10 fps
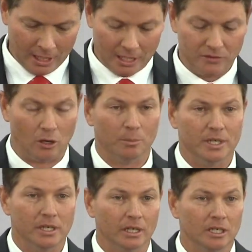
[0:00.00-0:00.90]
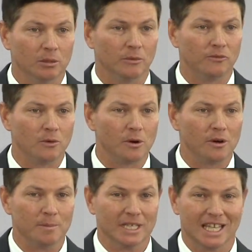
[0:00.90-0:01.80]
It's all been done here
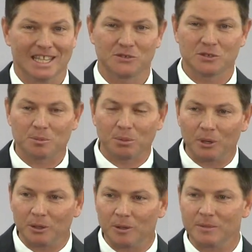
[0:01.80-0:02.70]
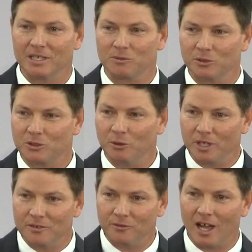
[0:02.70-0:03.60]
before. I mean, this is a program that has won
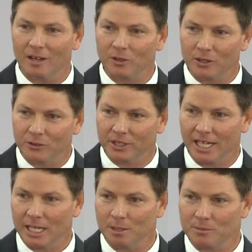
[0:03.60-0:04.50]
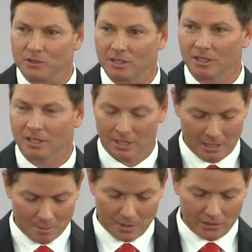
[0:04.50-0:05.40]
2,500 games.
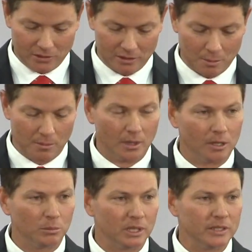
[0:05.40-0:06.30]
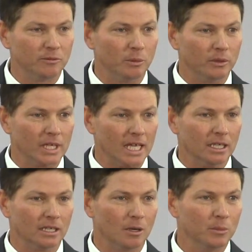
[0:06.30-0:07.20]
I mean, that's just unbelievable,
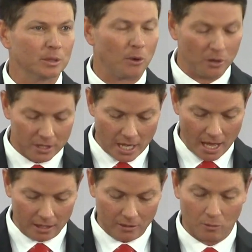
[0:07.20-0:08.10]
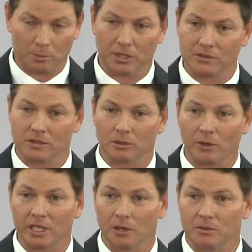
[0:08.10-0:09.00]
and a big part of that are because of the
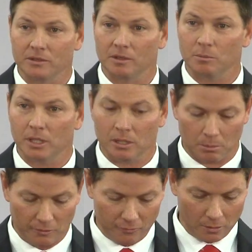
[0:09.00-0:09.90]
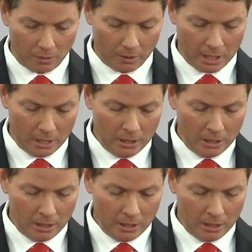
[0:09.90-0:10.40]
great coaches that have been here before.